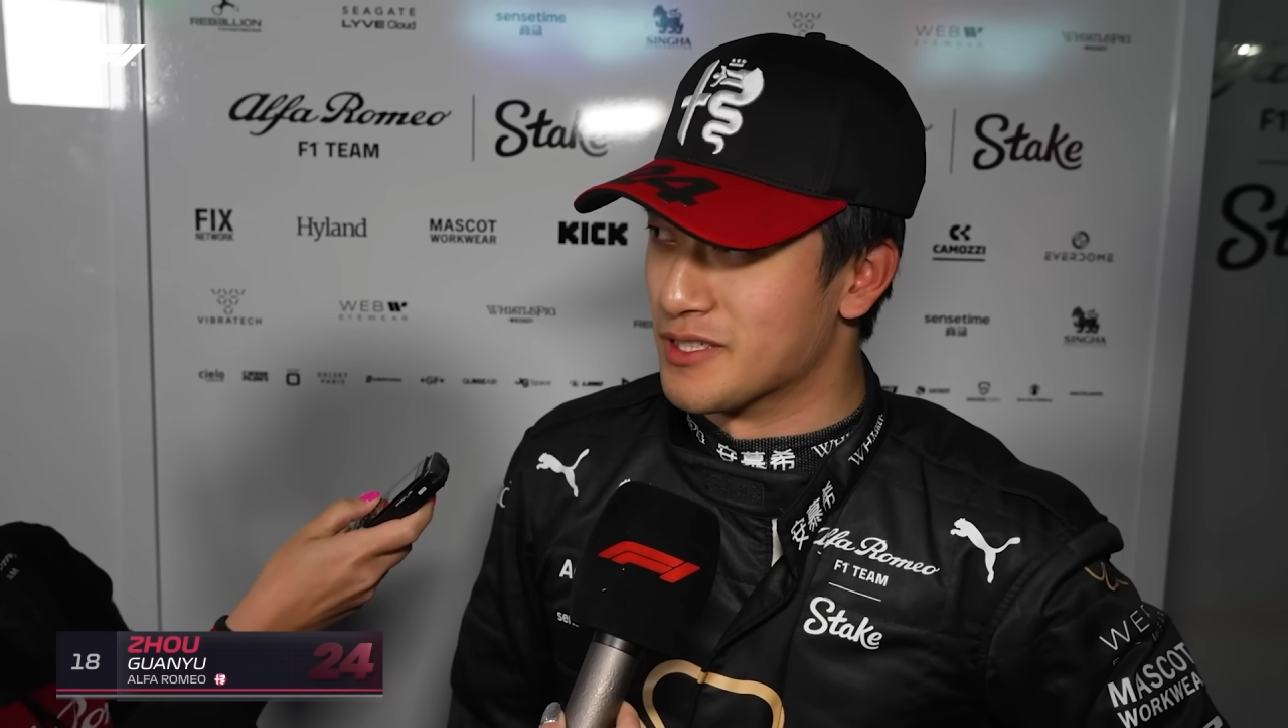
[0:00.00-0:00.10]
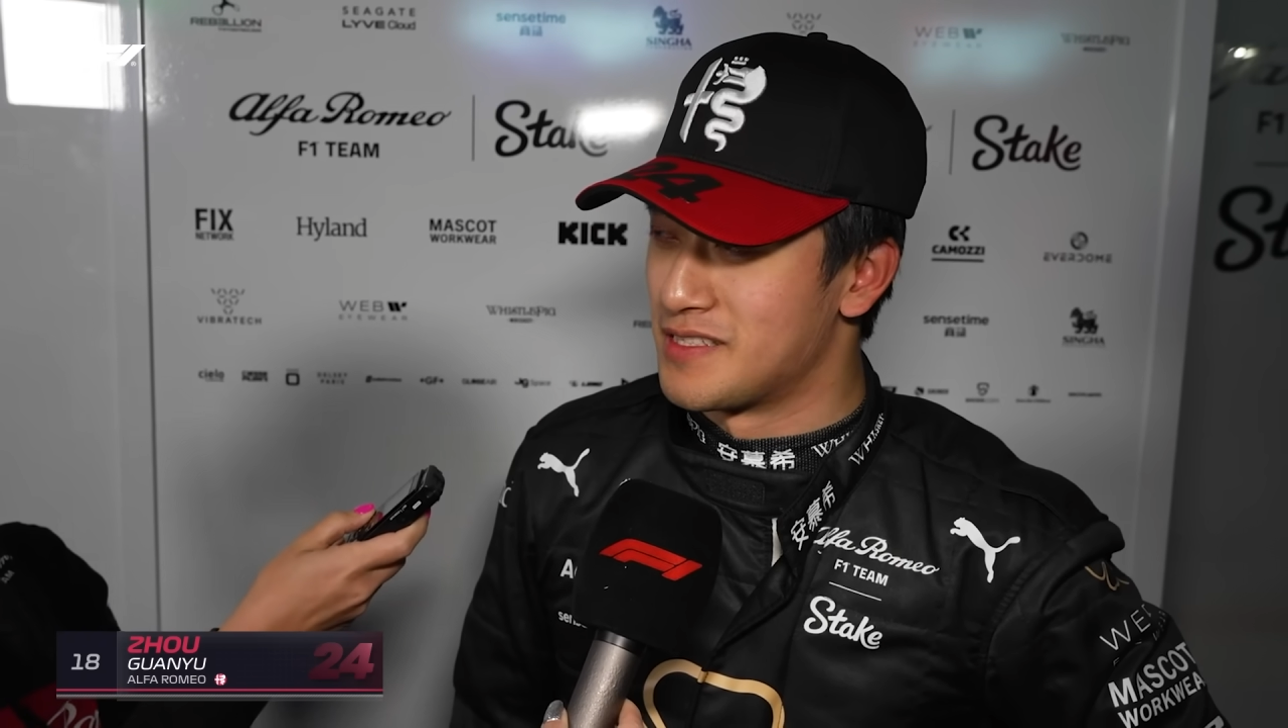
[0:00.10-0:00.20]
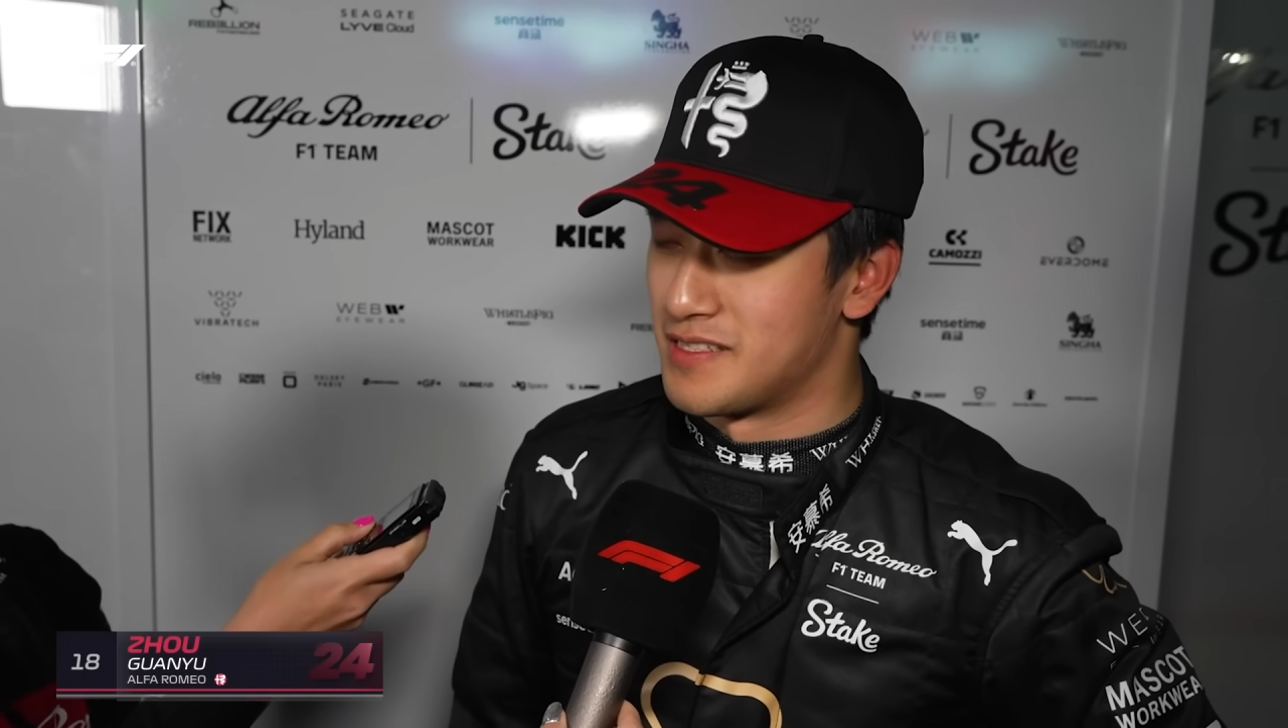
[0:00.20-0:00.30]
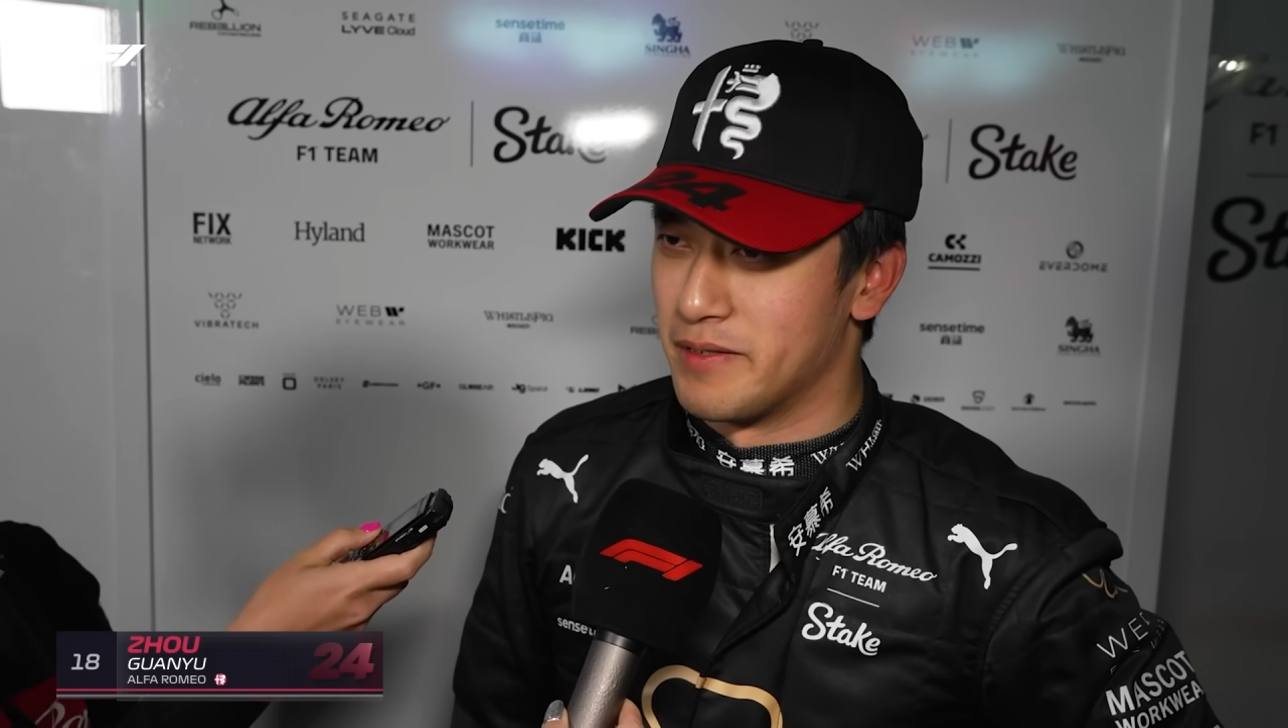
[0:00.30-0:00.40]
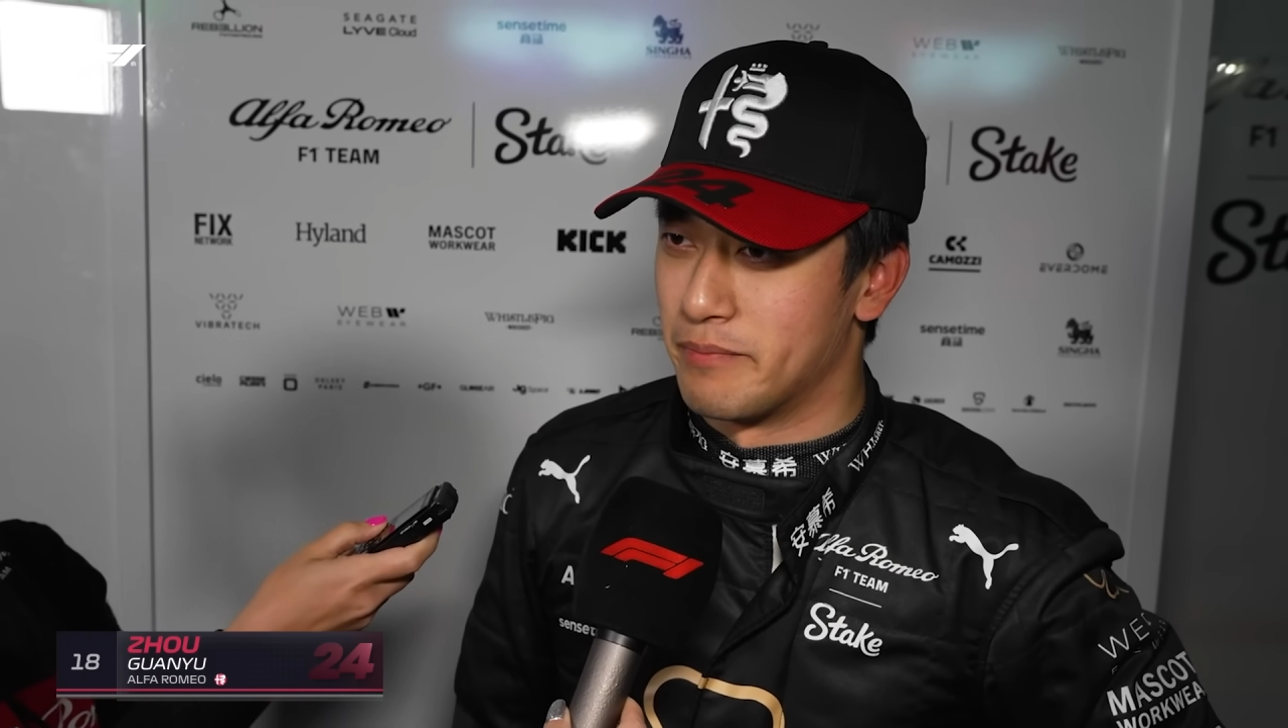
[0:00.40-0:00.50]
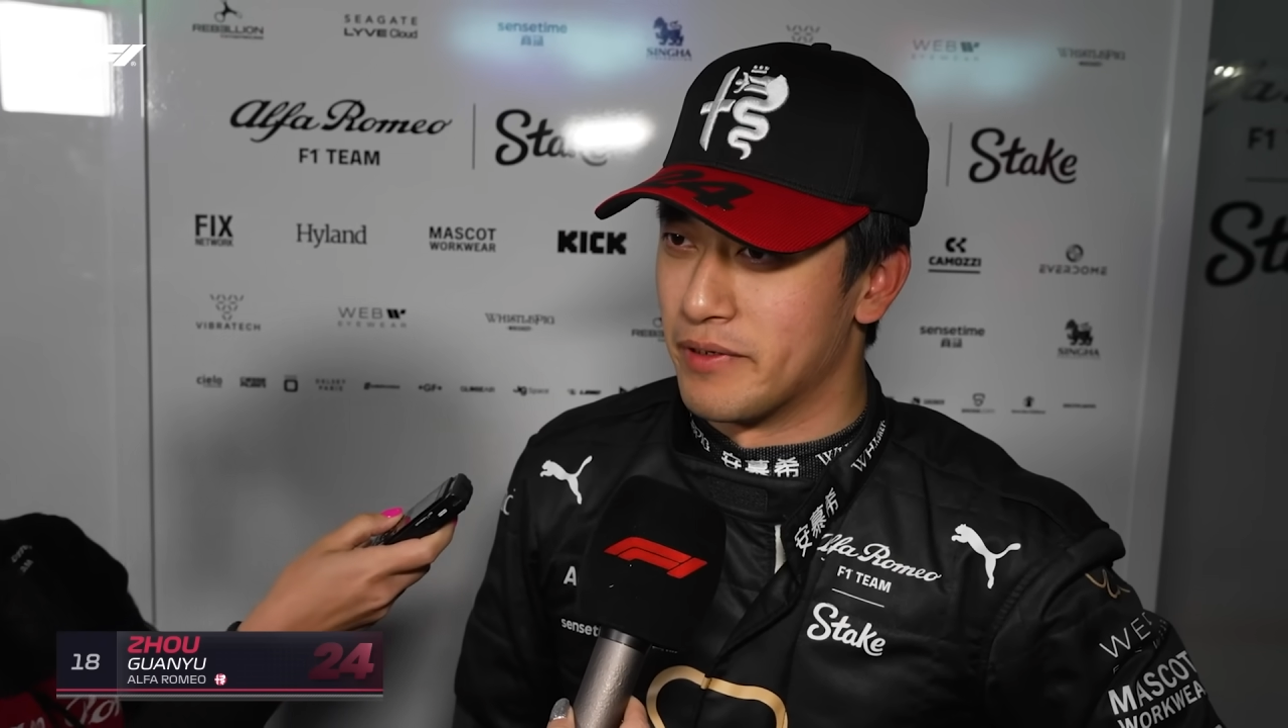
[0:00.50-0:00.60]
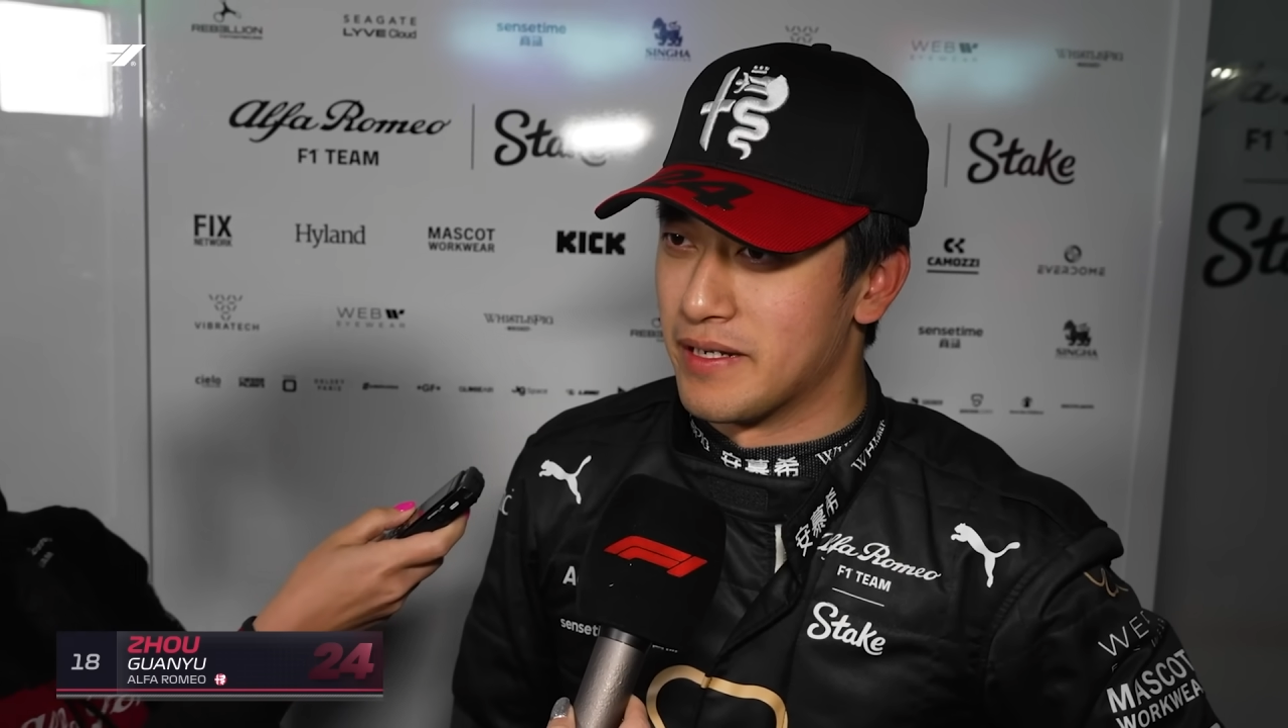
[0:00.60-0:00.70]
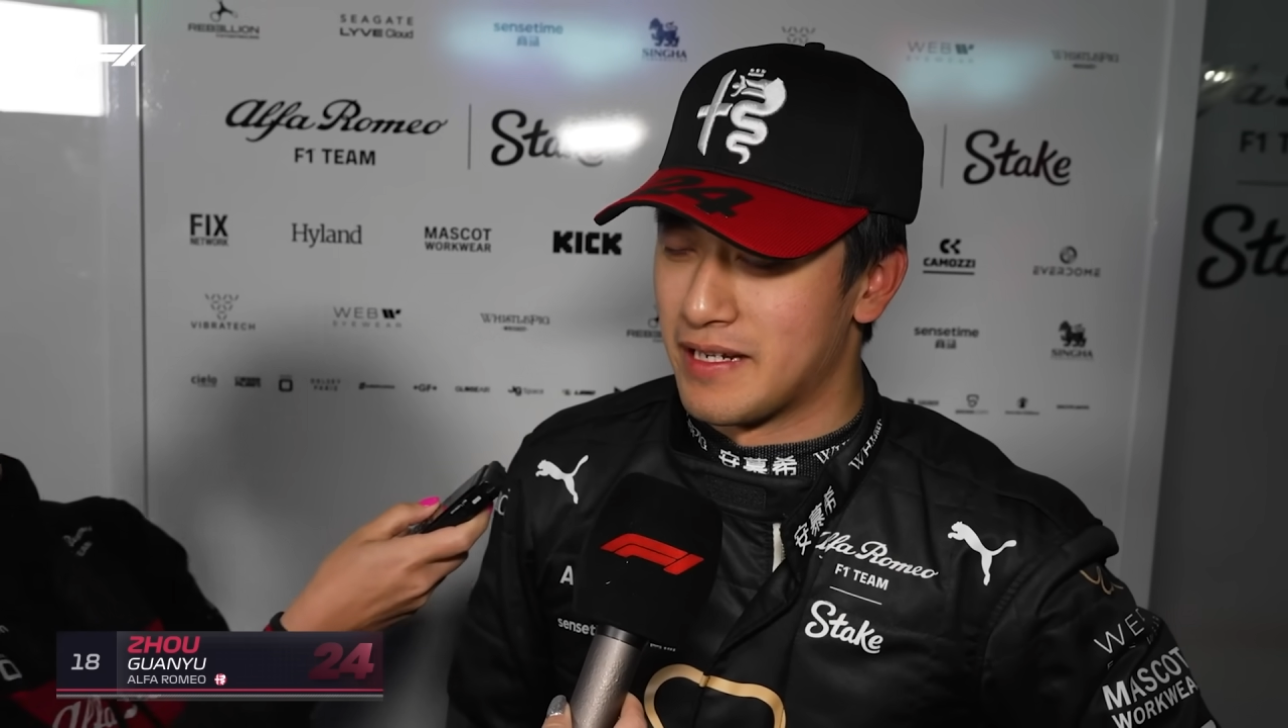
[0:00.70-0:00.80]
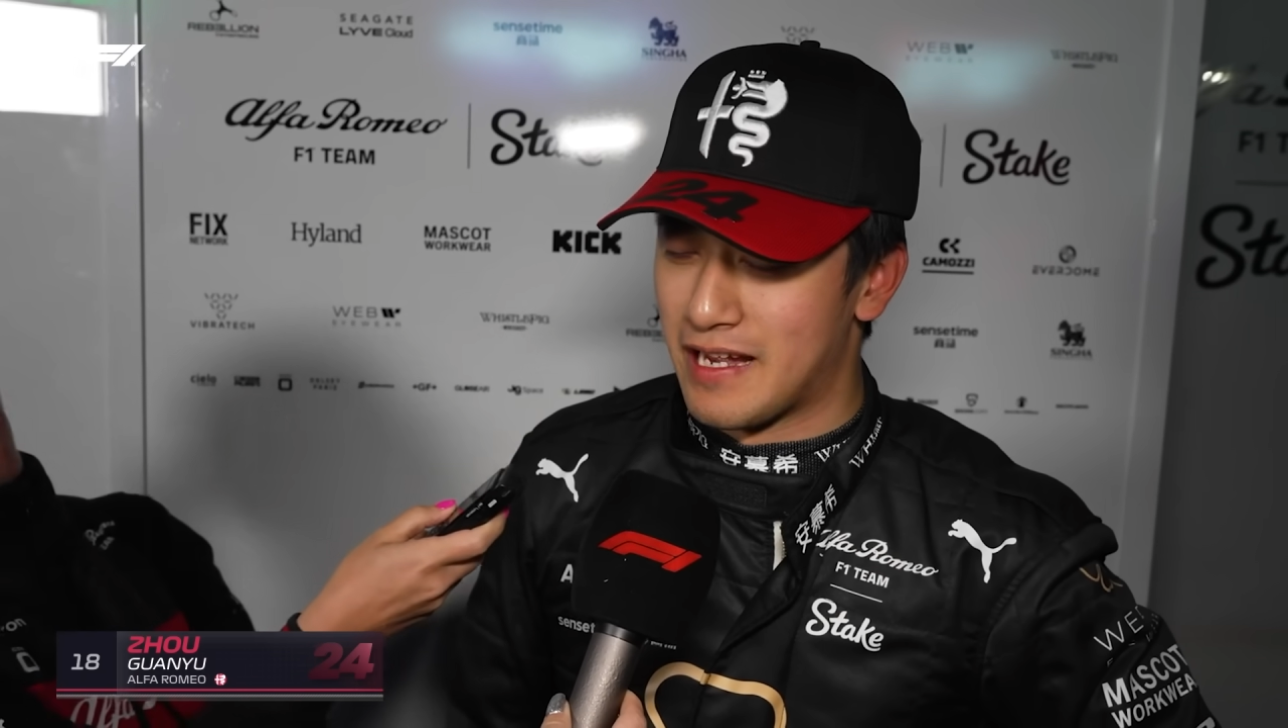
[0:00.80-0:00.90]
slippery.